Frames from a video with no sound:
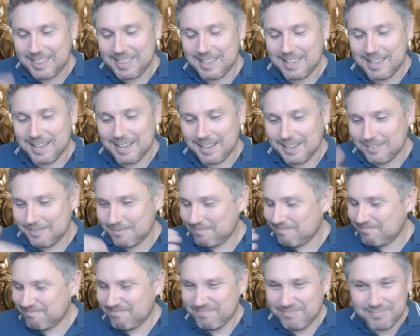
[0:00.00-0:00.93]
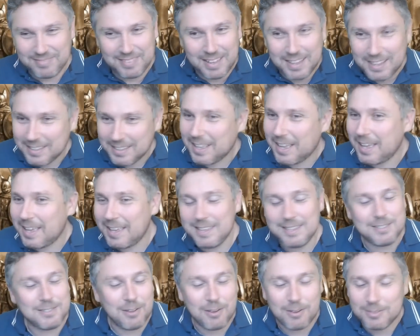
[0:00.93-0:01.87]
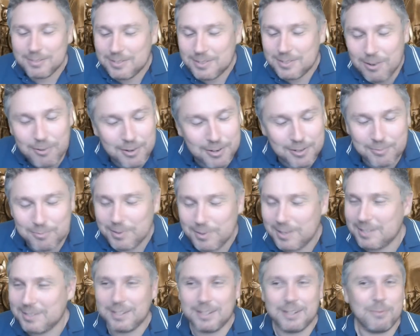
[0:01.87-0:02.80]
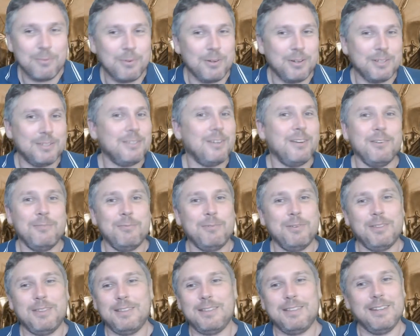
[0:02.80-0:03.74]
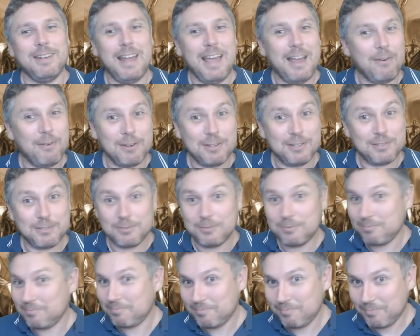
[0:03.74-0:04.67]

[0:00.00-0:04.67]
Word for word: the he's not Doran isn't going to want to side with Daenerys.